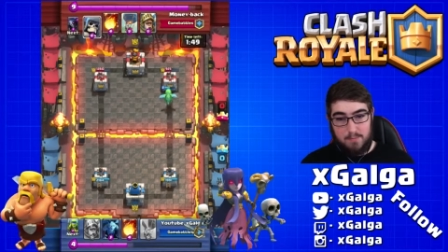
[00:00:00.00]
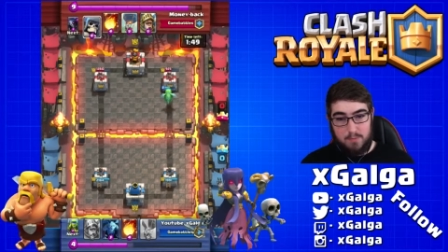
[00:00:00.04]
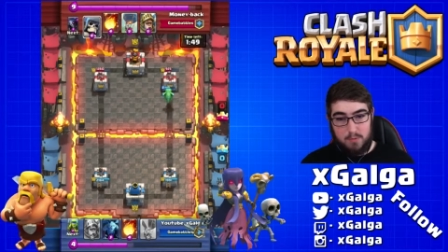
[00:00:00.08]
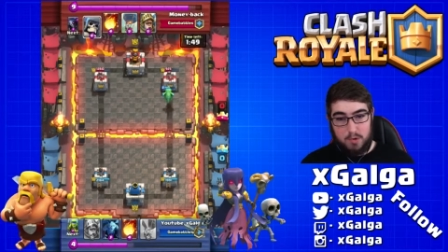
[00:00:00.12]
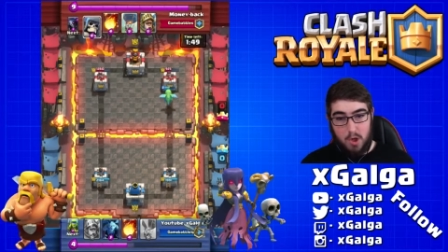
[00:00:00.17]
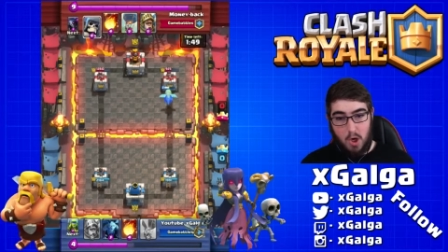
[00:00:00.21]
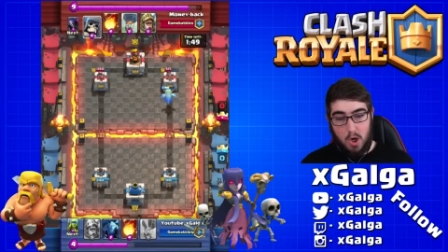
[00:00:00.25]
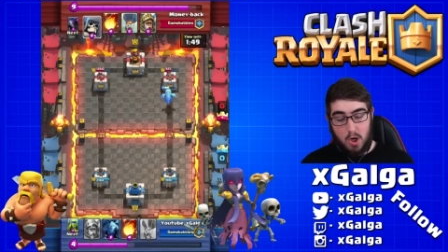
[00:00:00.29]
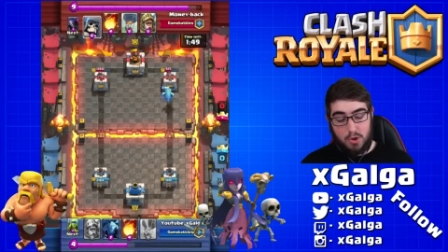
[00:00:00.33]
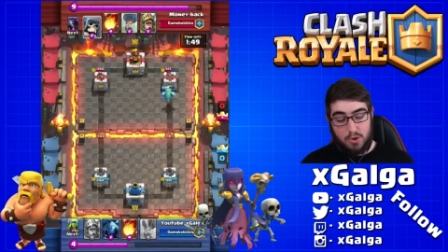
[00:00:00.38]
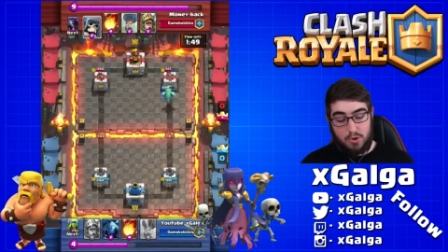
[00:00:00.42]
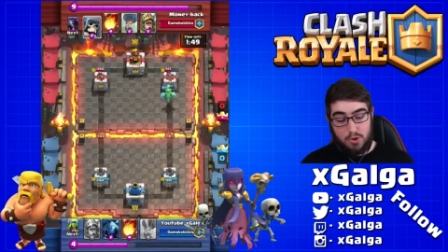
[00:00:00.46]

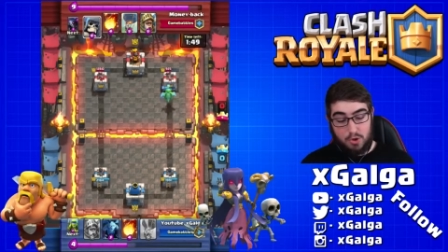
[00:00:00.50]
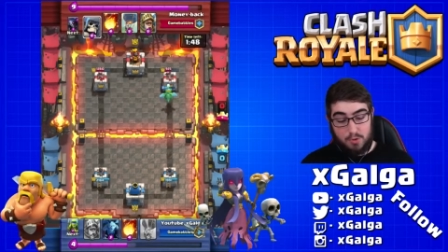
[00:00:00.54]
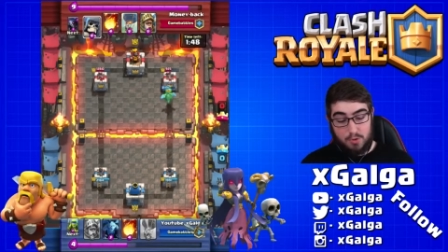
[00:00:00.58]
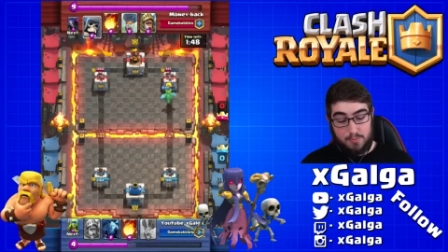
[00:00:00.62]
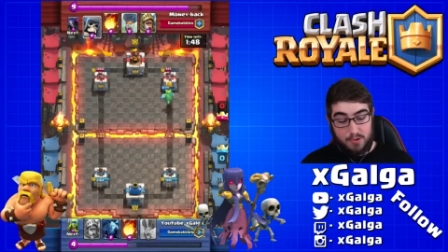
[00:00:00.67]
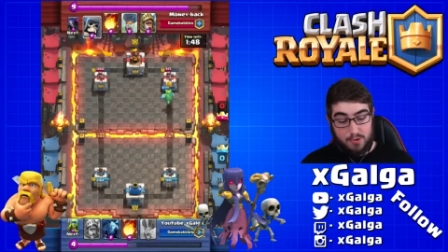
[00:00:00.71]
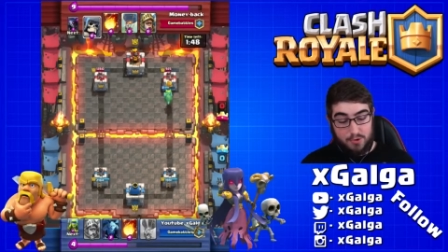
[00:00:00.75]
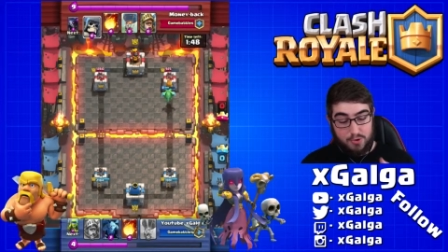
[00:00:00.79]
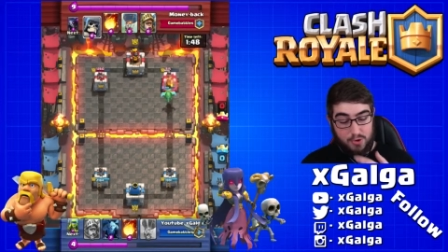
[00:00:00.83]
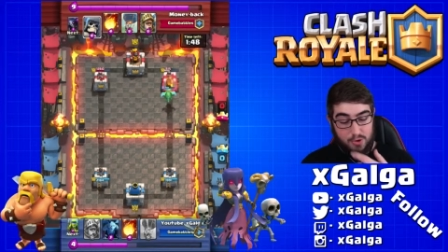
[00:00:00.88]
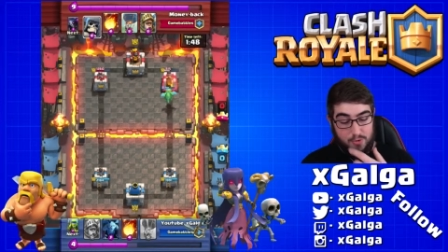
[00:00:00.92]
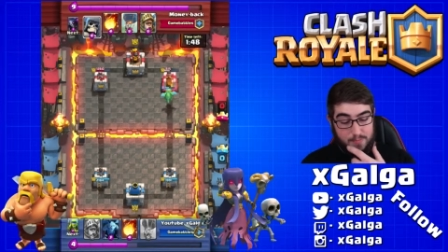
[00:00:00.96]
large
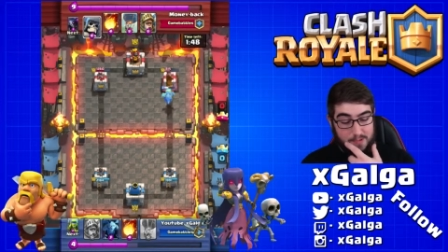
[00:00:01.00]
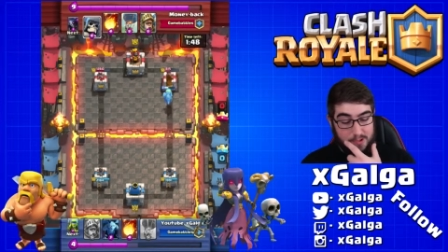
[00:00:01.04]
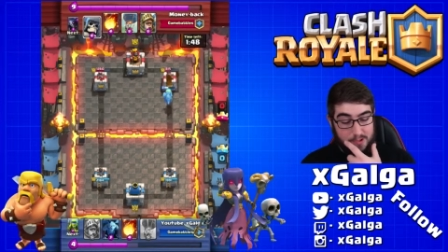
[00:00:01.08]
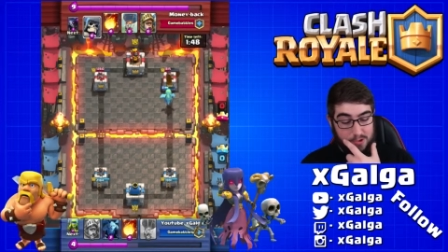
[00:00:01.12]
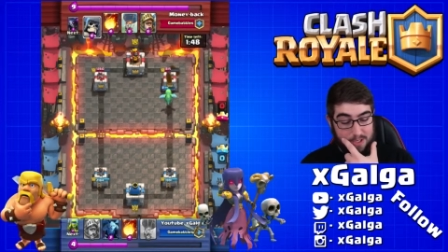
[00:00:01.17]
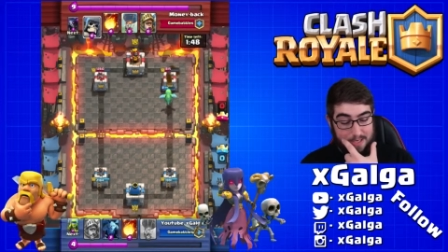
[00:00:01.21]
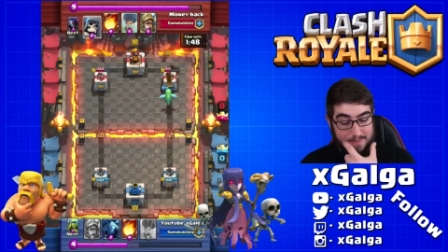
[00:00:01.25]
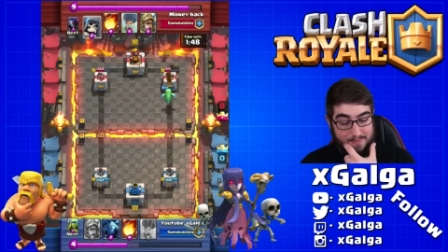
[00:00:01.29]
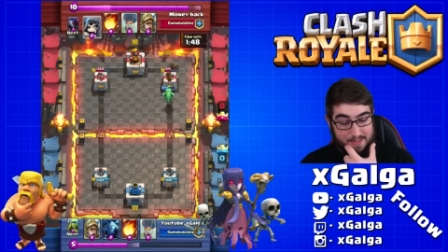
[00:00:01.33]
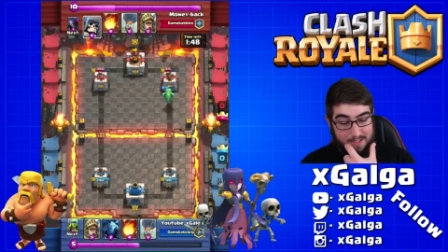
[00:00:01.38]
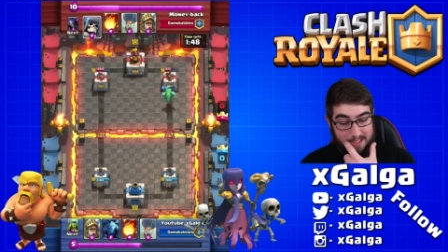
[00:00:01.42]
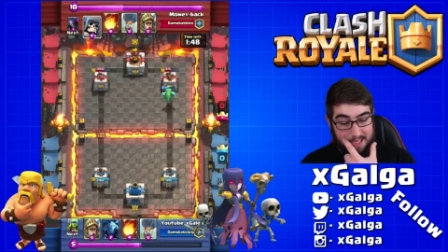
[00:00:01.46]
groups of troops he
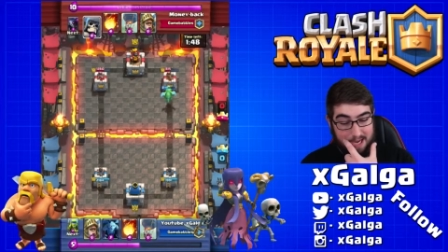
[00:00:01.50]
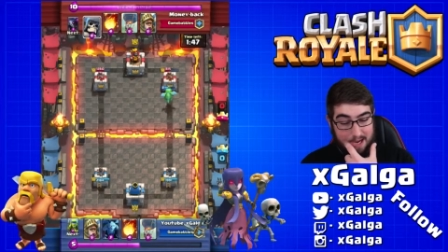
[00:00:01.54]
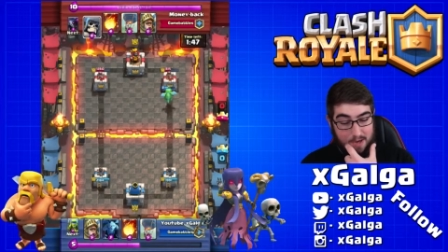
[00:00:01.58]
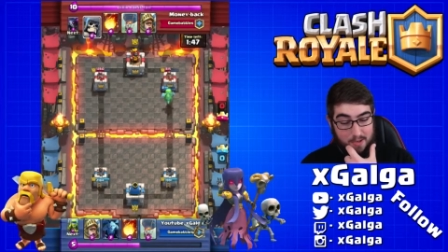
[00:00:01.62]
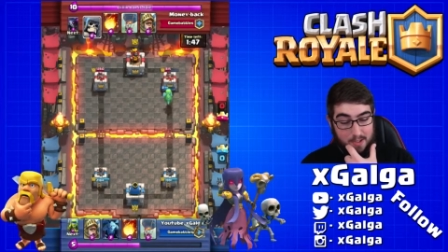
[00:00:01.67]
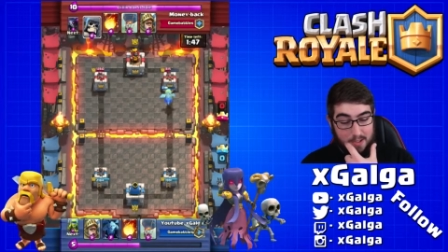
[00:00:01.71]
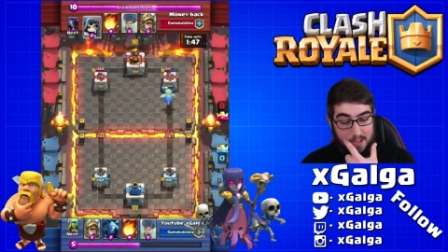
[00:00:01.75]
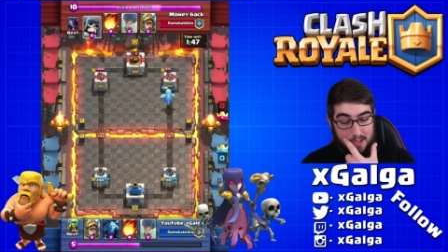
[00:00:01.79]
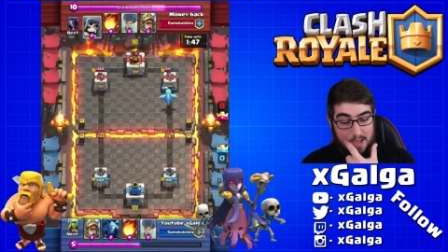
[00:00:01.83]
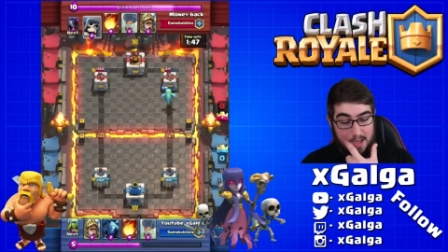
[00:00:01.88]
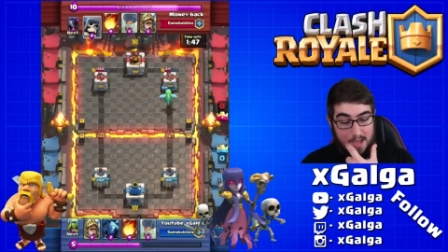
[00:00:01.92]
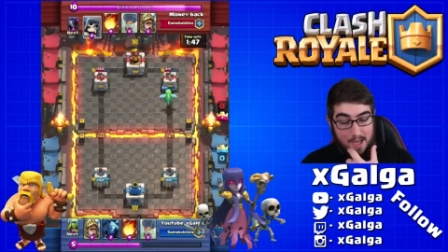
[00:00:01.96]
drops to
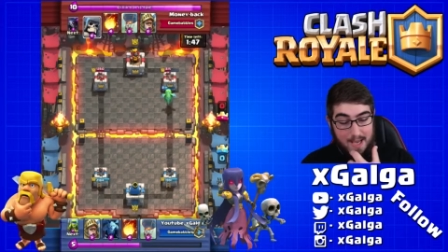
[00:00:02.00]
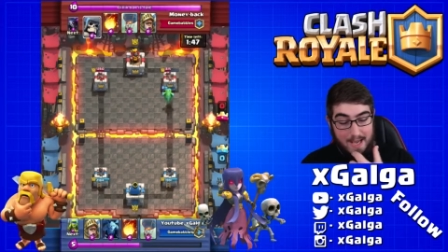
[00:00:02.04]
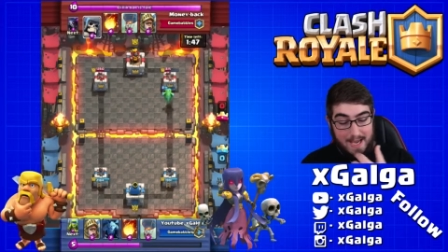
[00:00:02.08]
counter.